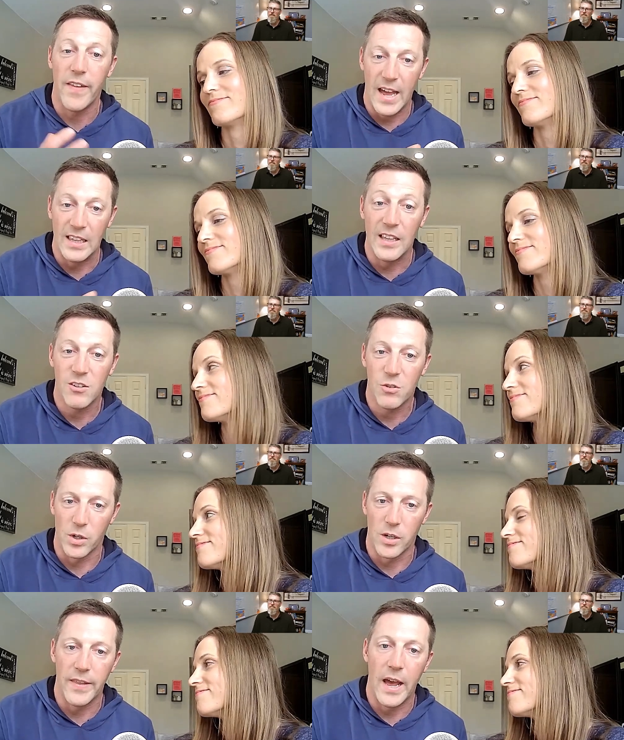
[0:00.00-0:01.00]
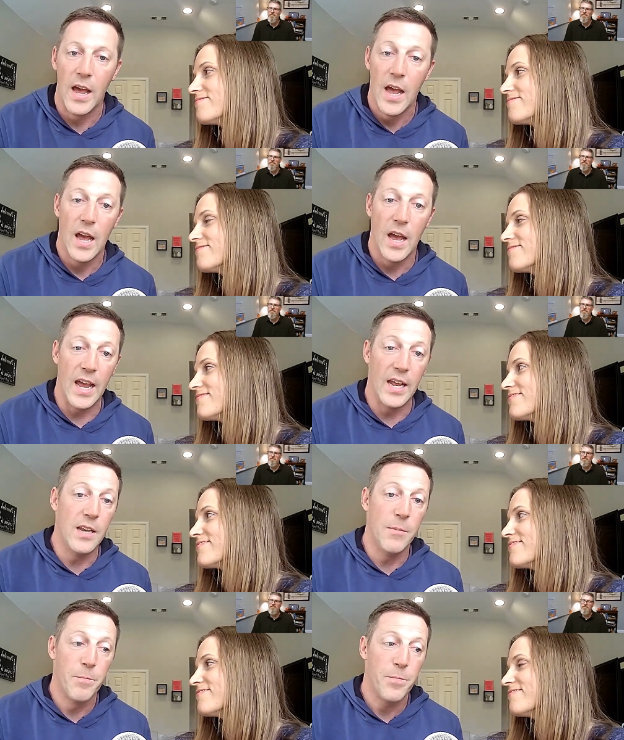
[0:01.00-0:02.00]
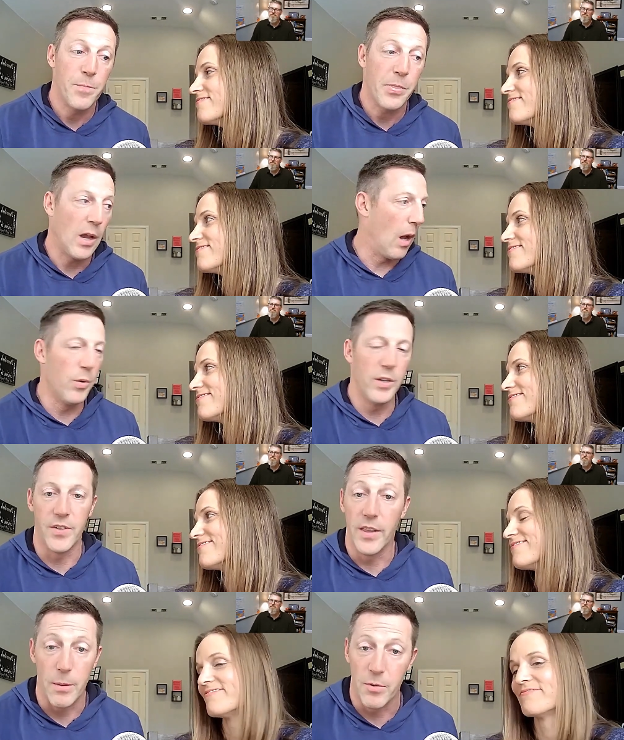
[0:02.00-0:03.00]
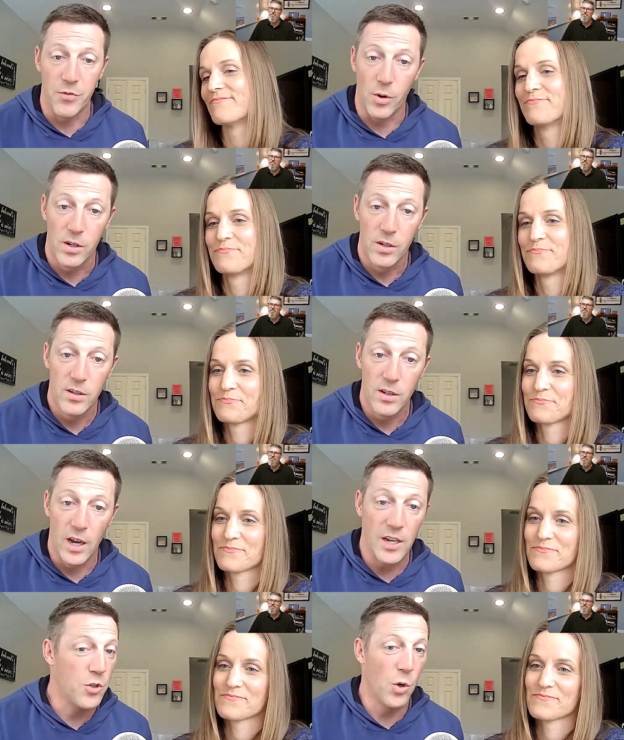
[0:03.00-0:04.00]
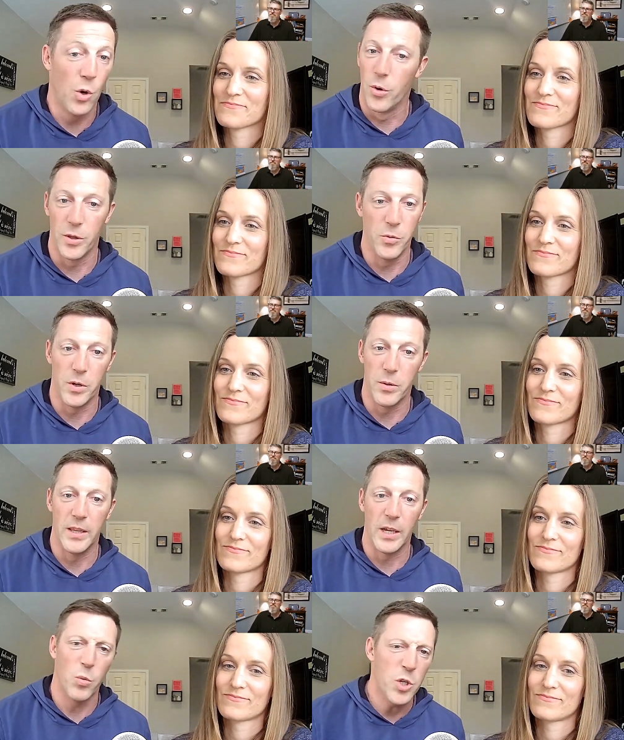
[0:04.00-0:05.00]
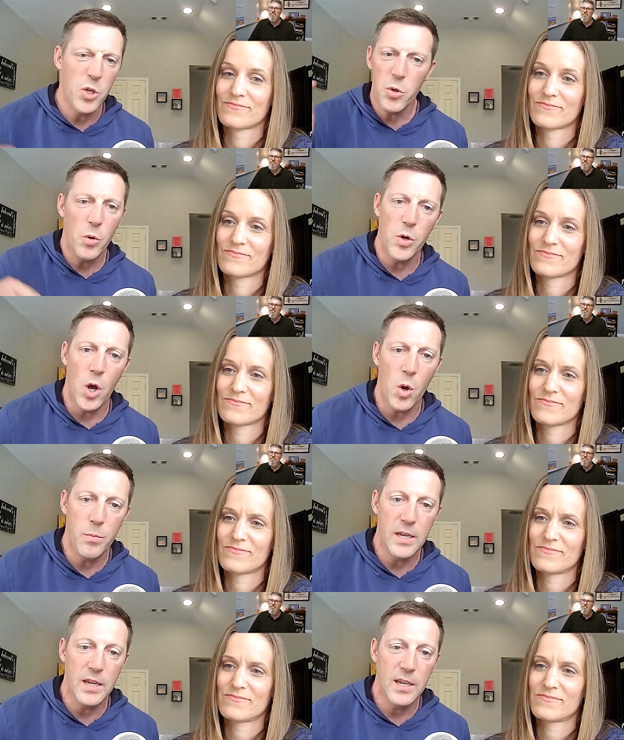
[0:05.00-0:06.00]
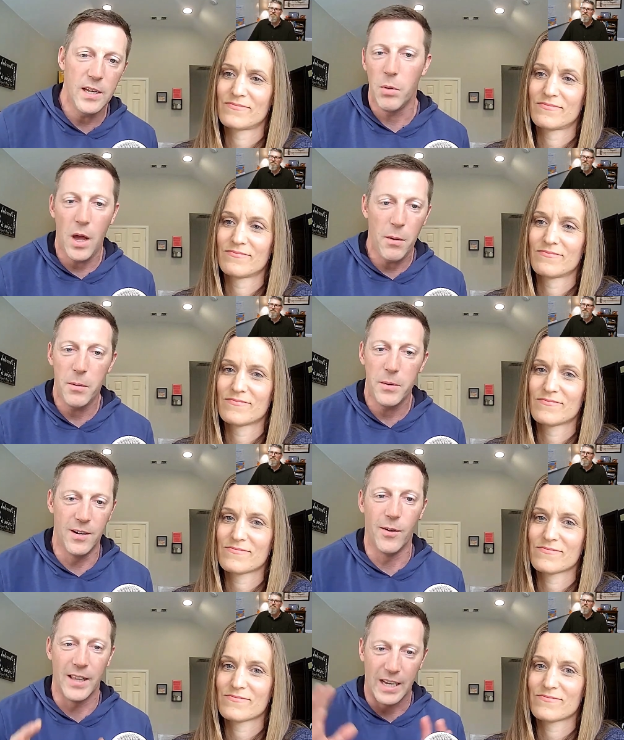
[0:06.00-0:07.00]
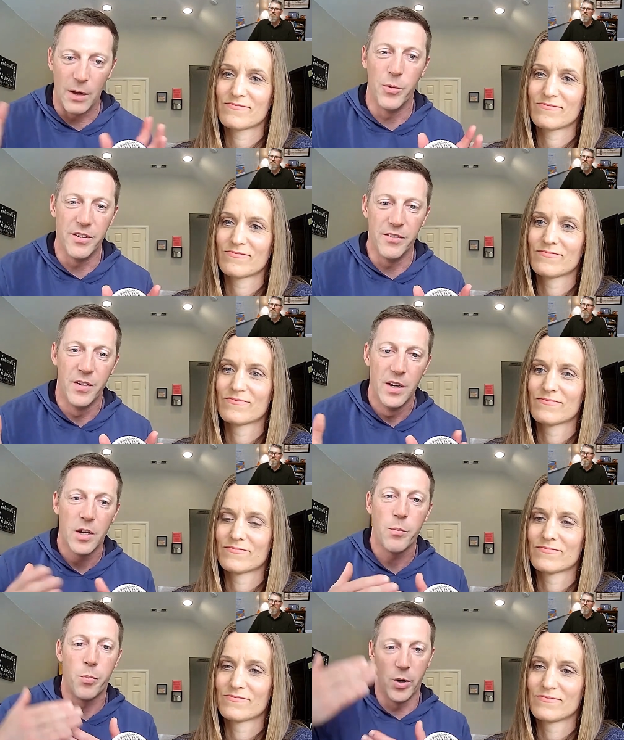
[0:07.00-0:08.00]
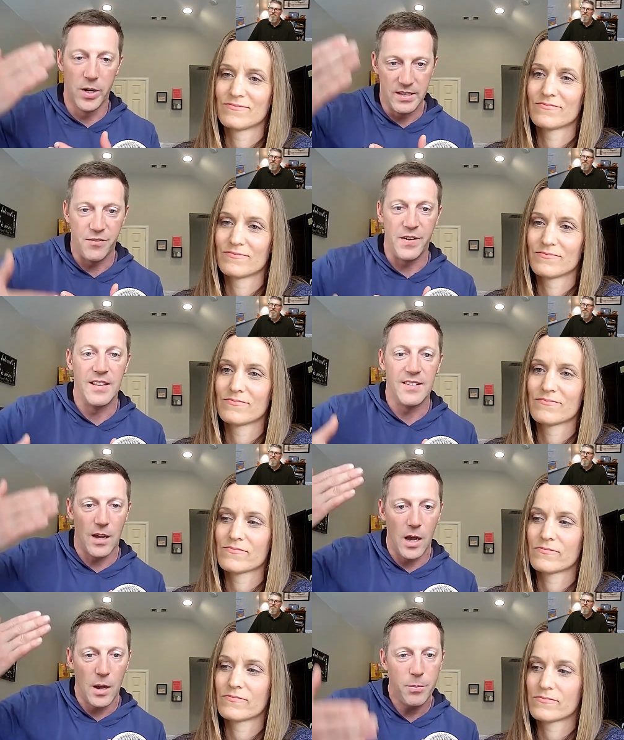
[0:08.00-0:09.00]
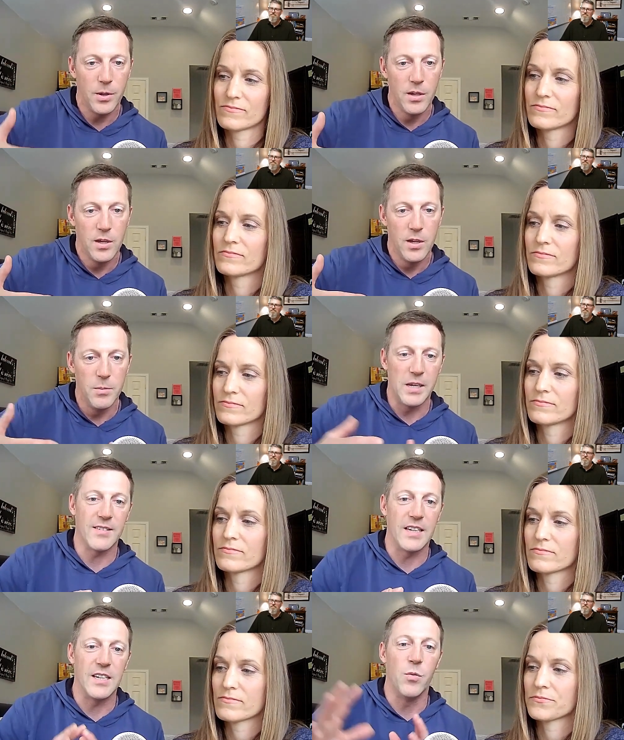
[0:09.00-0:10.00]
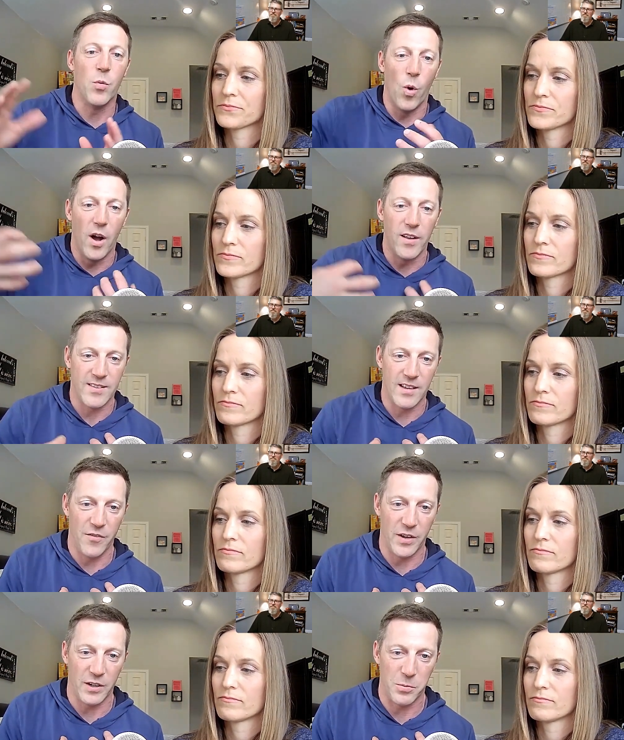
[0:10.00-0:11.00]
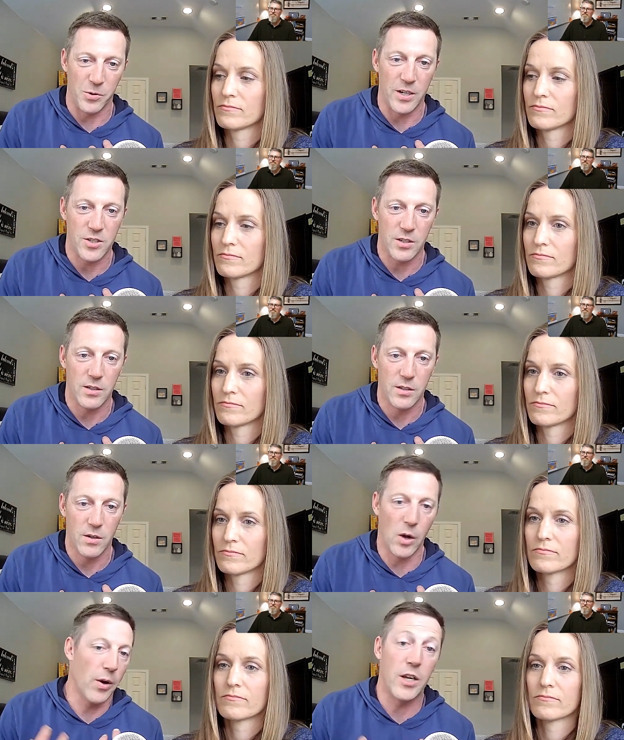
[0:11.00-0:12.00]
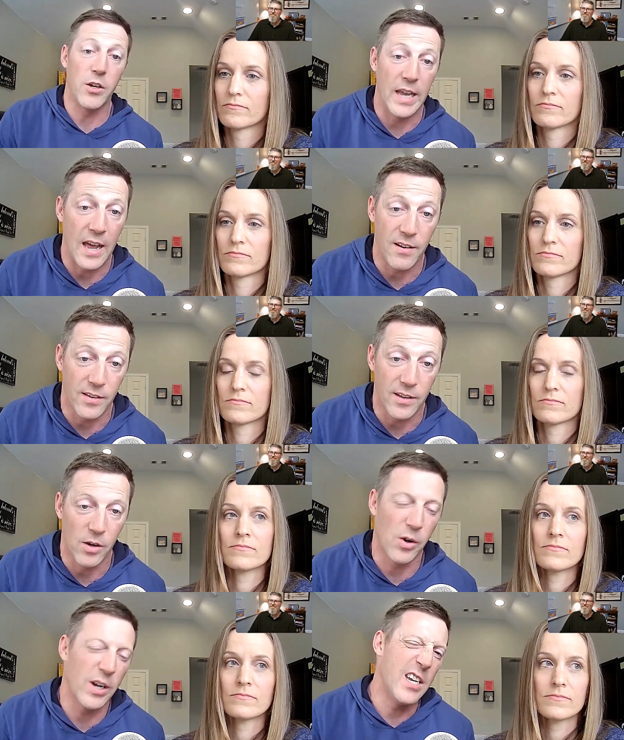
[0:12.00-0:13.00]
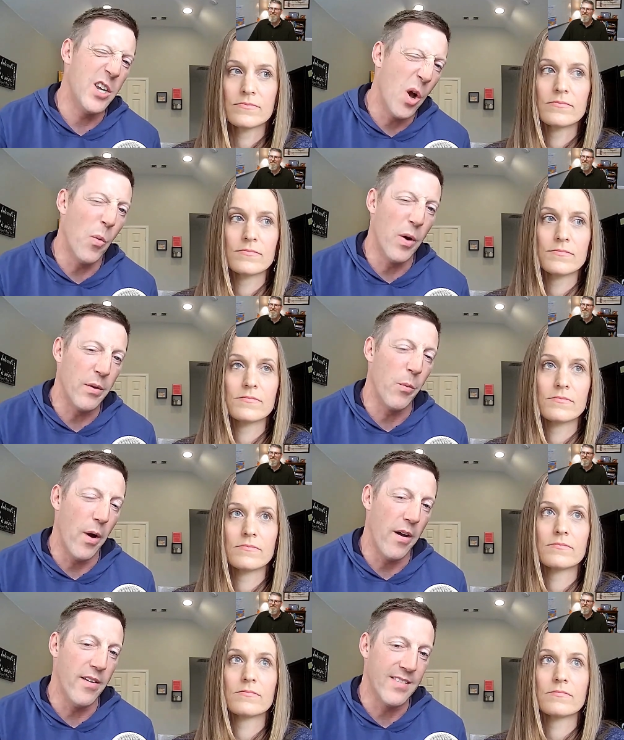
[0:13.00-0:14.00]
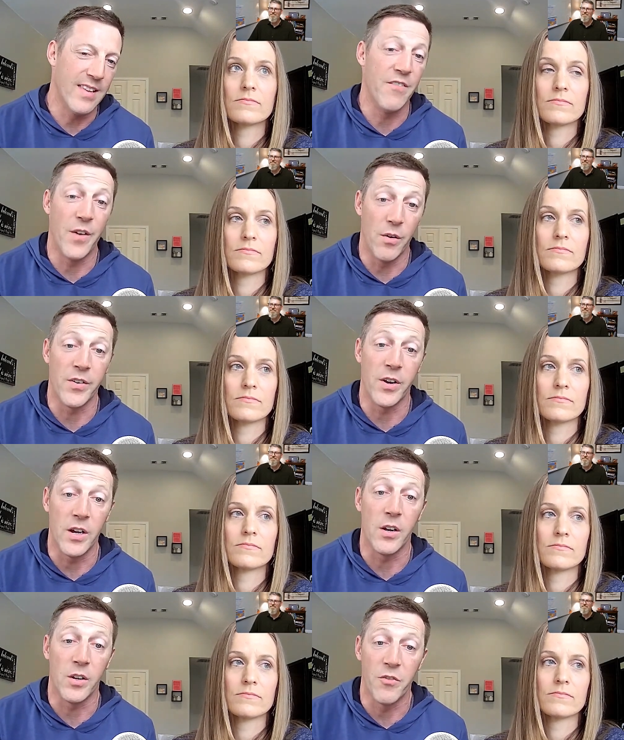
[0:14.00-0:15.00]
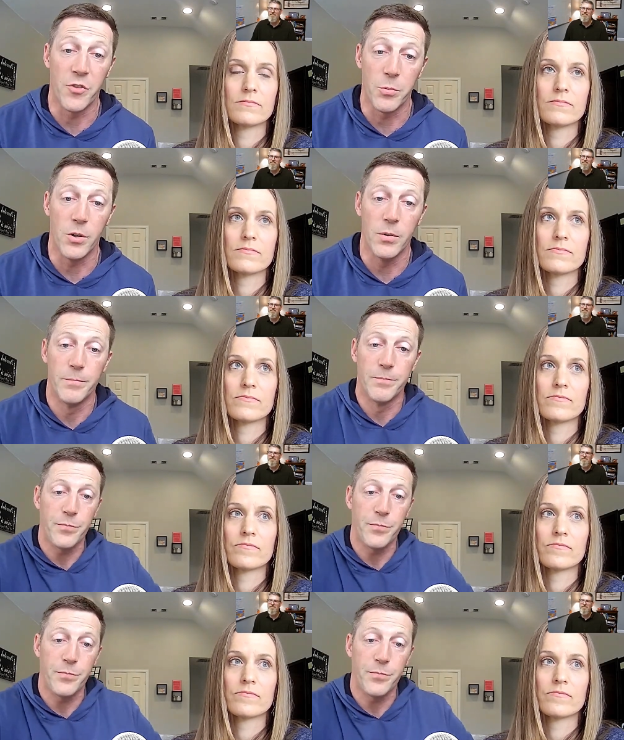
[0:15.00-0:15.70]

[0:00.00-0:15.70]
Speaker 1: on that and let's work on that. And I wouldn't have done that before. I totally would have been like, well, you don't know me. And, you know, like I would have put a defense up because I didn't want self exploration or I couldn't handle it or I didn't know what it was. And it felt very uncomfortable.